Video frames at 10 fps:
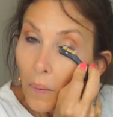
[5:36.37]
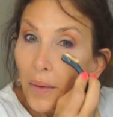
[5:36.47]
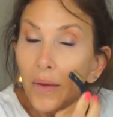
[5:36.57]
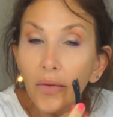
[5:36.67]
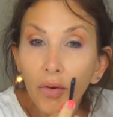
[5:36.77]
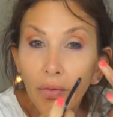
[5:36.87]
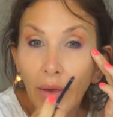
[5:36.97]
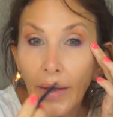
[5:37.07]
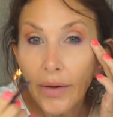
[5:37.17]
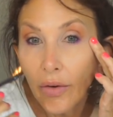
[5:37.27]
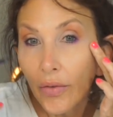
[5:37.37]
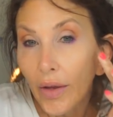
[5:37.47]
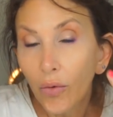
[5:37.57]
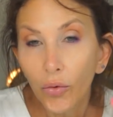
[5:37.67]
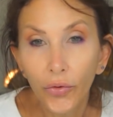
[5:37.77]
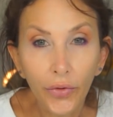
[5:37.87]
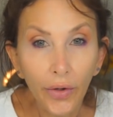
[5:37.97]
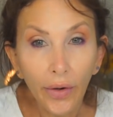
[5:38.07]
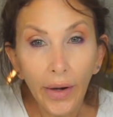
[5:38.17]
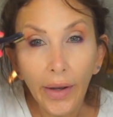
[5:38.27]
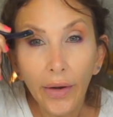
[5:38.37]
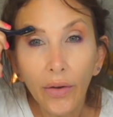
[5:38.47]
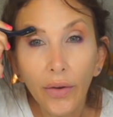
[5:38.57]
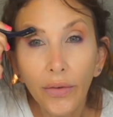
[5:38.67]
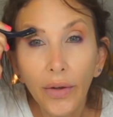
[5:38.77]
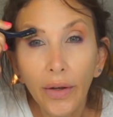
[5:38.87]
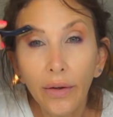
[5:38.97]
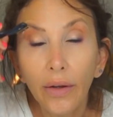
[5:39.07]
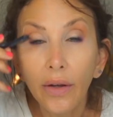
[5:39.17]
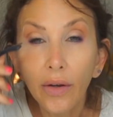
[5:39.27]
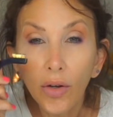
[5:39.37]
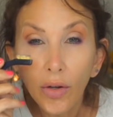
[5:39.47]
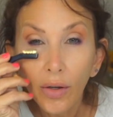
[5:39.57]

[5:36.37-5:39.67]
Either that or that was their add-on technique.